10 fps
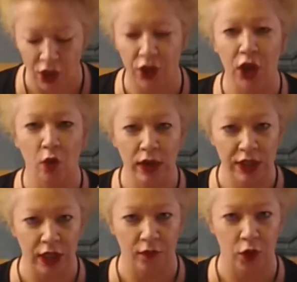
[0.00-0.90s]

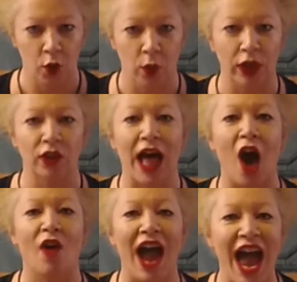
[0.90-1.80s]
Theories, if you will,
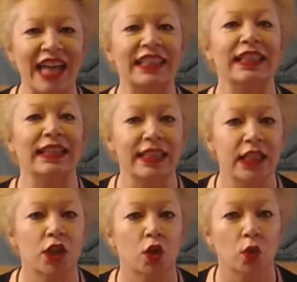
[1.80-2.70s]
are
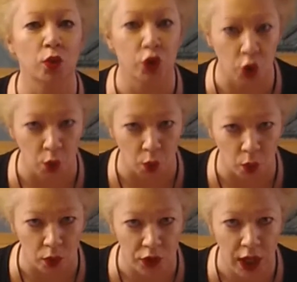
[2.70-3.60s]
analytical
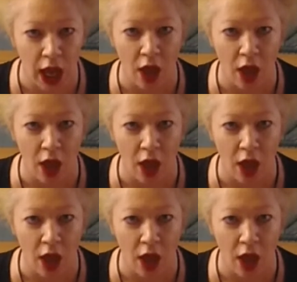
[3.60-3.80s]
tools